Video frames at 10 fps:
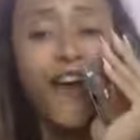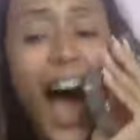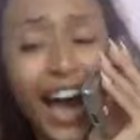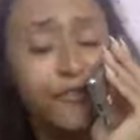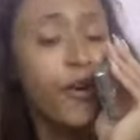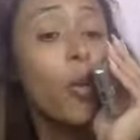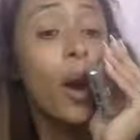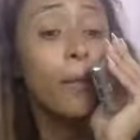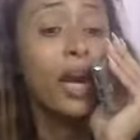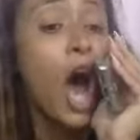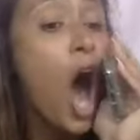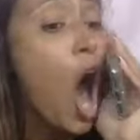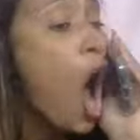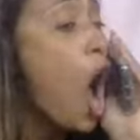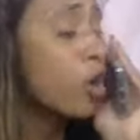fight for what
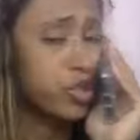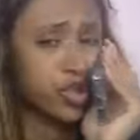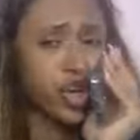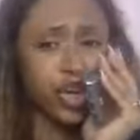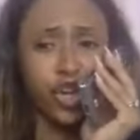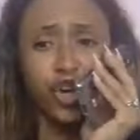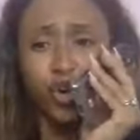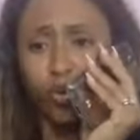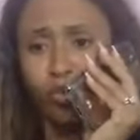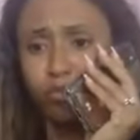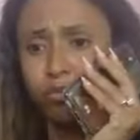belongs to you.